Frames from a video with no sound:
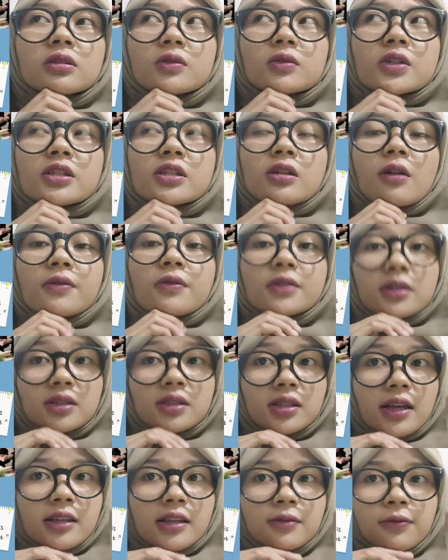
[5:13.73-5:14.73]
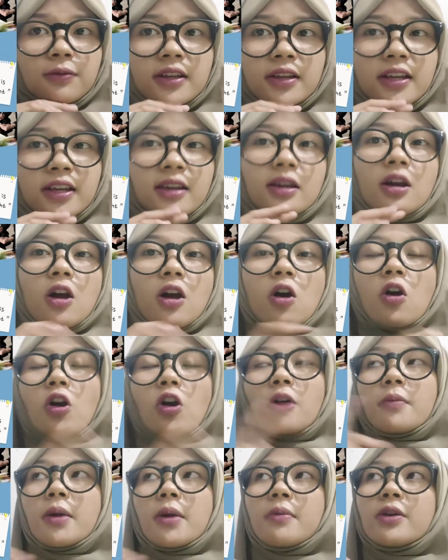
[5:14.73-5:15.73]
resolved successfully?
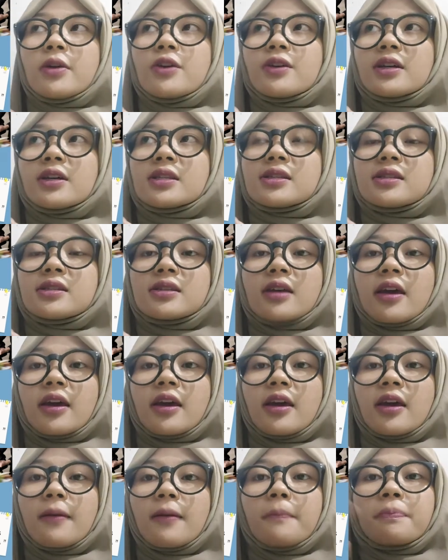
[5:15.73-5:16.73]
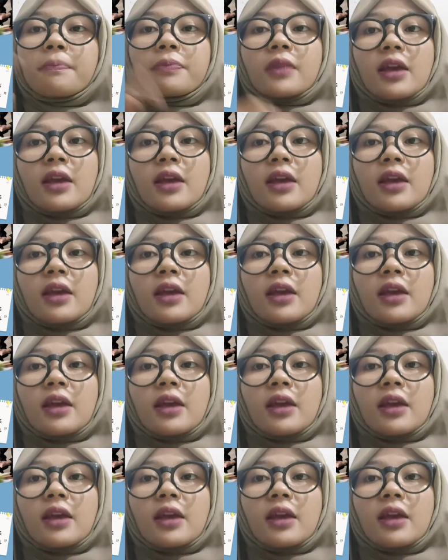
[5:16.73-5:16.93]
Or maybe you can say,